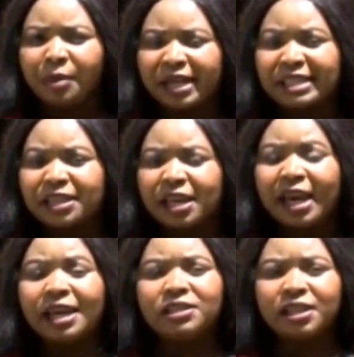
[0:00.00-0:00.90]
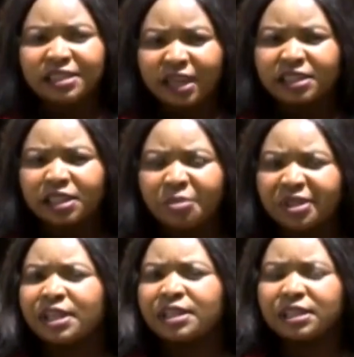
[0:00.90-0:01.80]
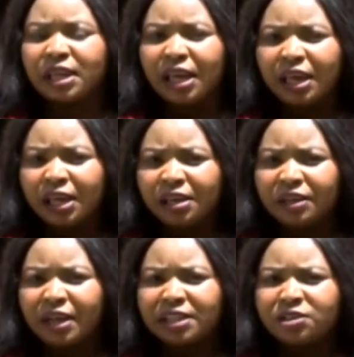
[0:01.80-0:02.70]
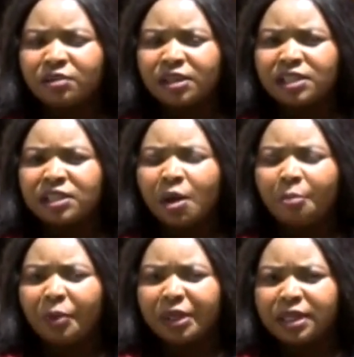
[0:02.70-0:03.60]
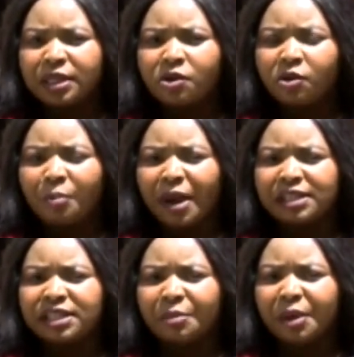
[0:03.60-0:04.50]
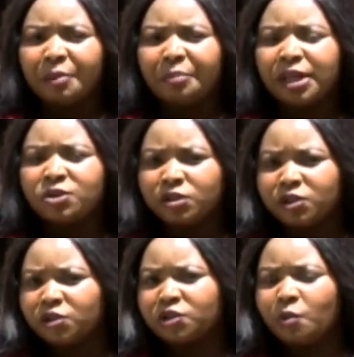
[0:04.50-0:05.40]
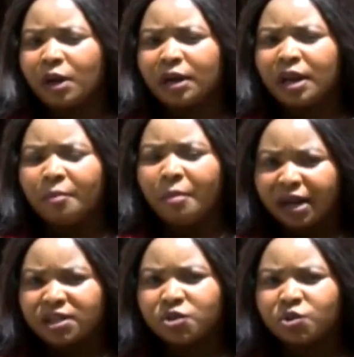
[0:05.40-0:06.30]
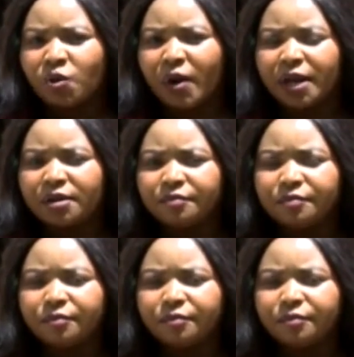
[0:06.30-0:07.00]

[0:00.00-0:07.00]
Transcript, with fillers: deliberating and transacting business in regard to this political parties amendment bill 2021. Back to you, Troy.